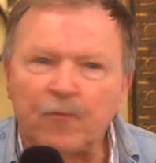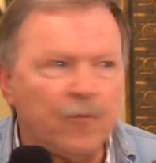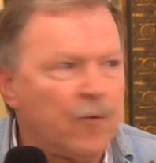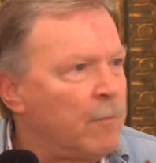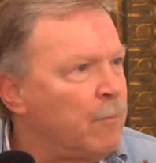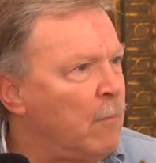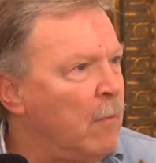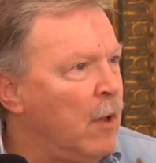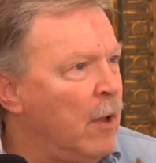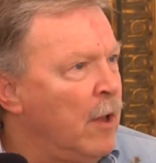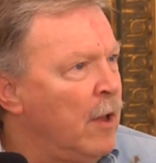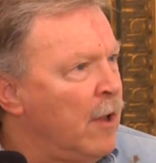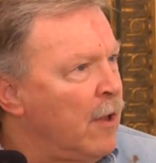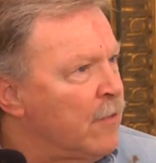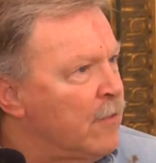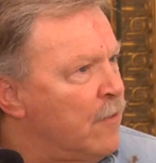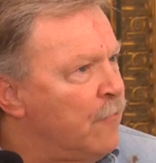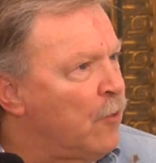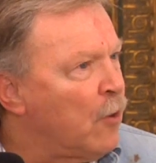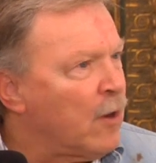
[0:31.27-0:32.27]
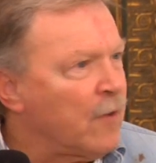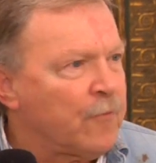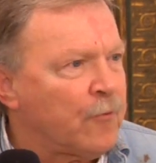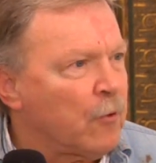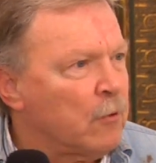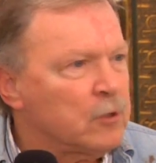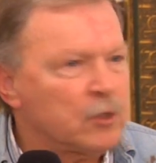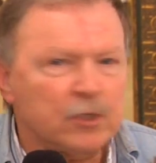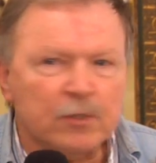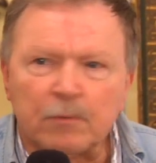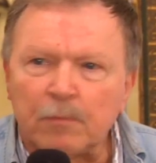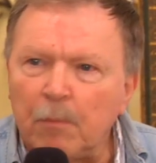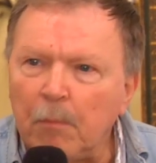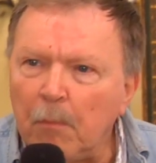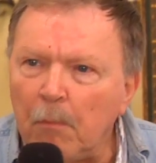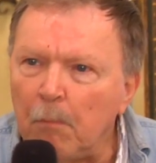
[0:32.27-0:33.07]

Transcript: from the very first